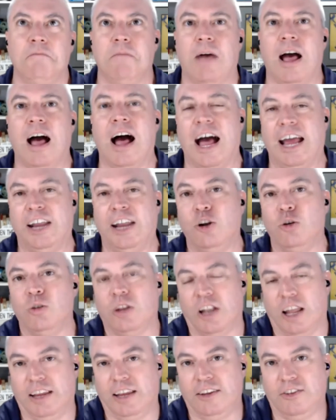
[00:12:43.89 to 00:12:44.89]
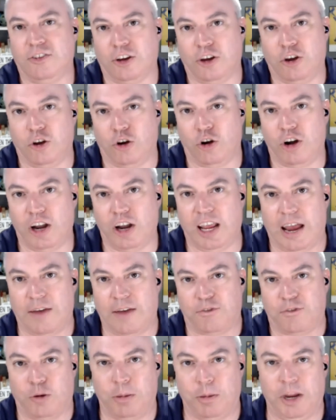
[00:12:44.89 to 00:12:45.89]
I don't like security
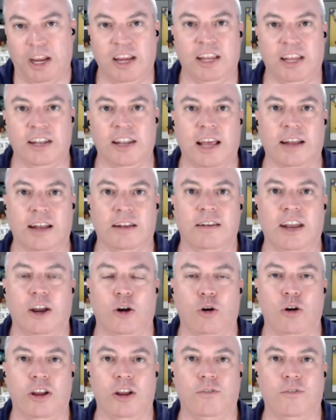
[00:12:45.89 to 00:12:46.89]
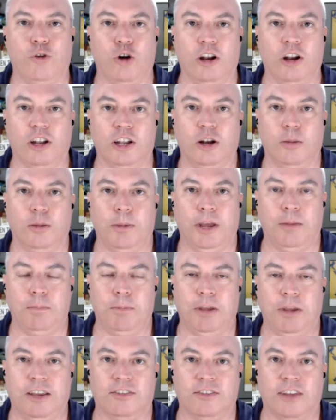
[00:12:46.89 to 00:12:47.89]
after being in that area for a little bit,
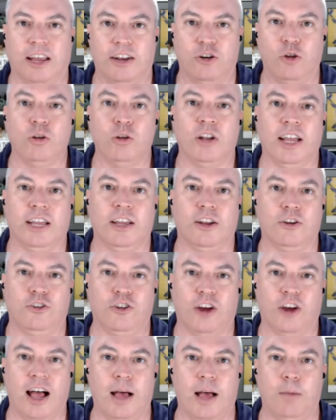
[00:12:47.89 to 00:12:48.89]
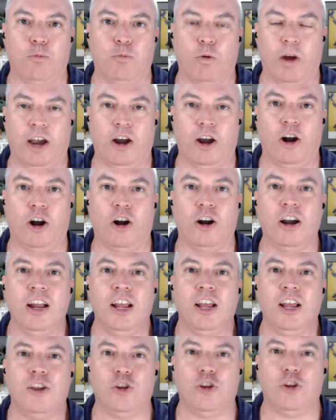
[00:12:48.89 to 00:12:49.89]
because I don't like a job where
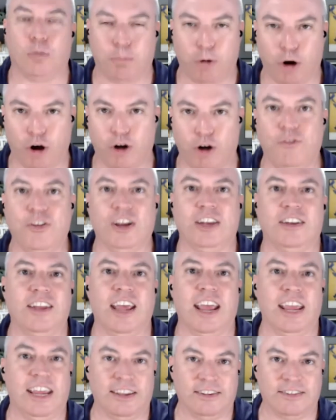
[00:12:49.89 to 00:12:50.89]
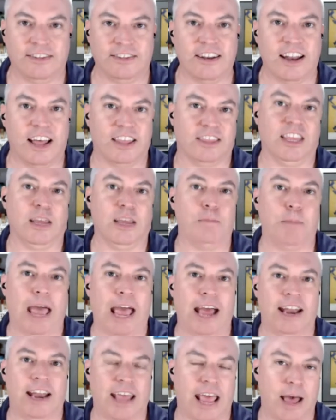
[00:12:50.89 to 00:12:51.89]
your perfect day is nothing
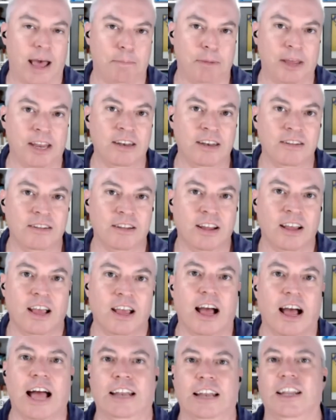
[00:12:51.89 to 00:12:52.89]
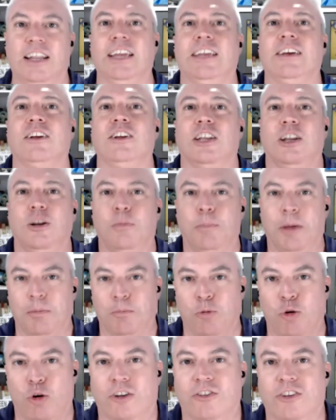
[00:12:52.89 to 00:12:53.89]
bad happened. I like a little bit
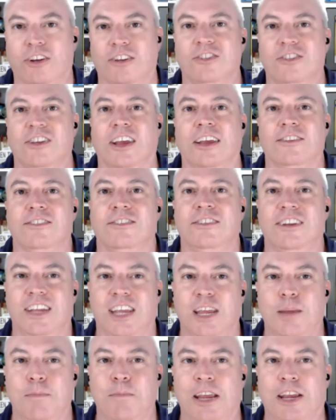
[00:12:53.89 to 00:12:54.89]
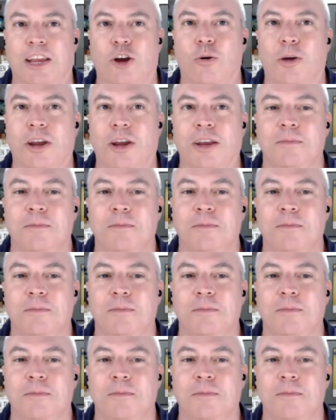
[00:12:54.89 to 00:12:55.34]
more success to keep me going.